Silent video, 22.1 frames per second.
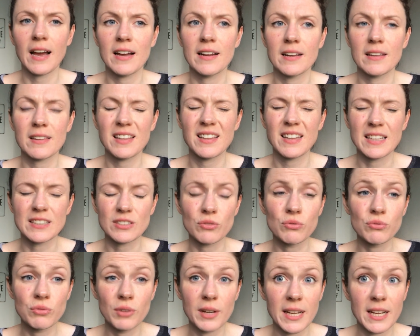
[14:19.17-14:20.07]
And I think that's a
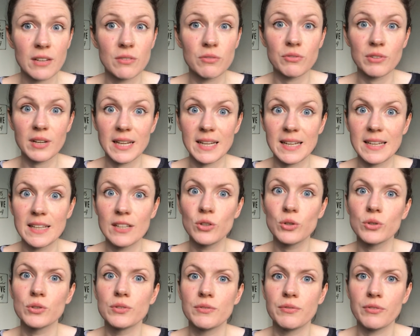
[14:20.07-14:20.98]
really, really
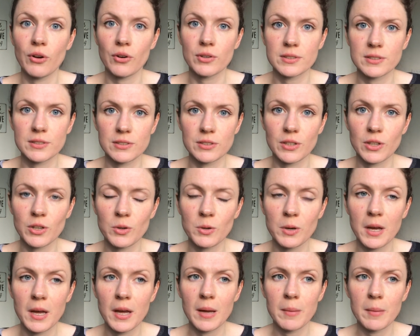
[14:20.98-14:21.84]
good vlog to do,